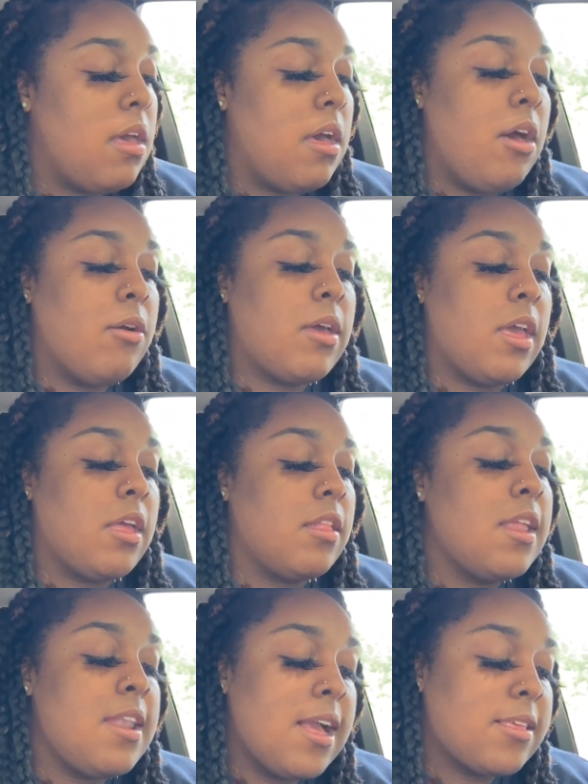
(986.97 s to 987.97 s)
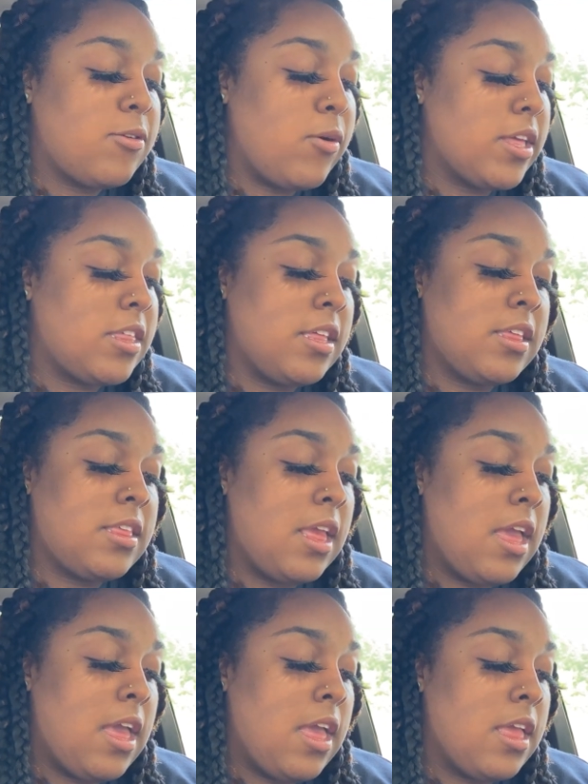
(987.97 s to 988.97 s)
Okay, the next question
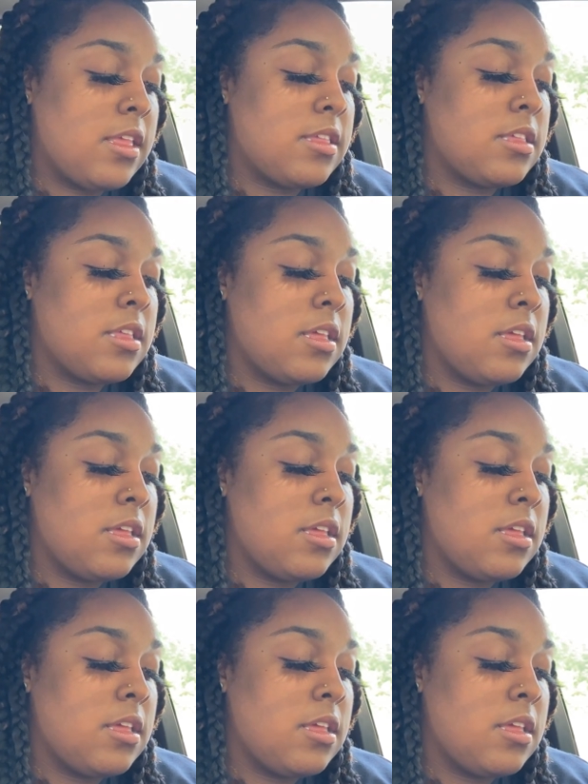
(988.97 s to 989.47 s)
says,